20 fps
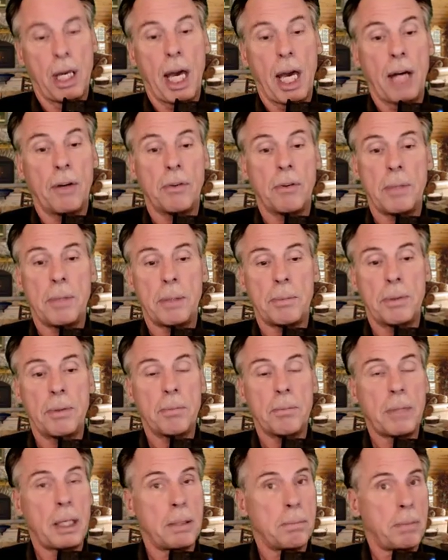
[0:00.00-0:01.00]
And remember,
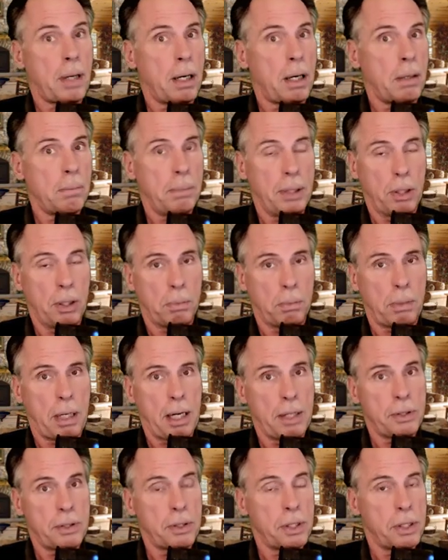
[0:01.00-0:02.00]
my P.O.
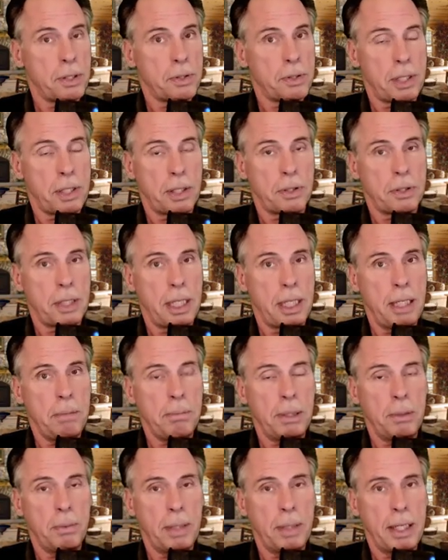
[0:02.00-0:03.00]
Box is 16
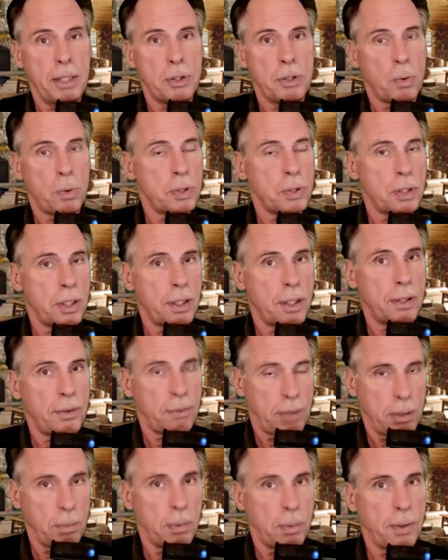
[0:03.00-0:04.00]
Midway, Georgia
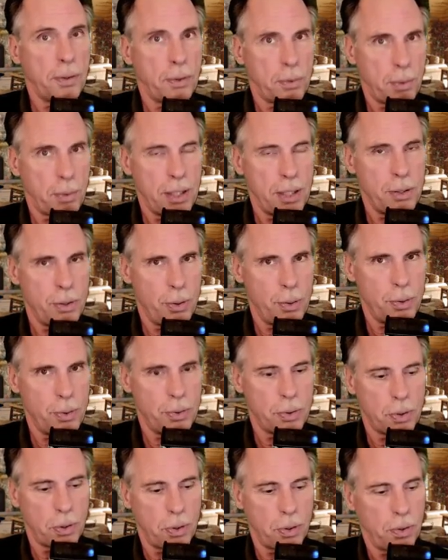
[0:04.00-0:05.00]

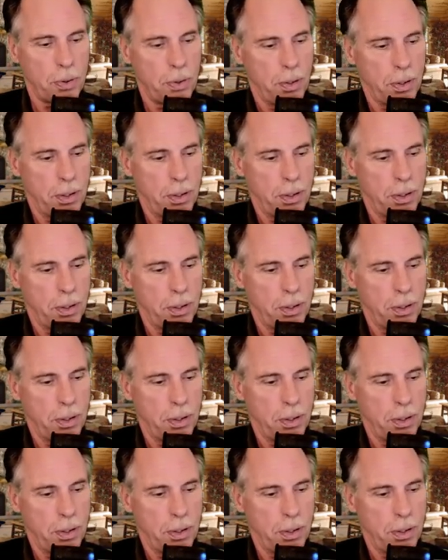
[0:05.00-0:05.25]
31320.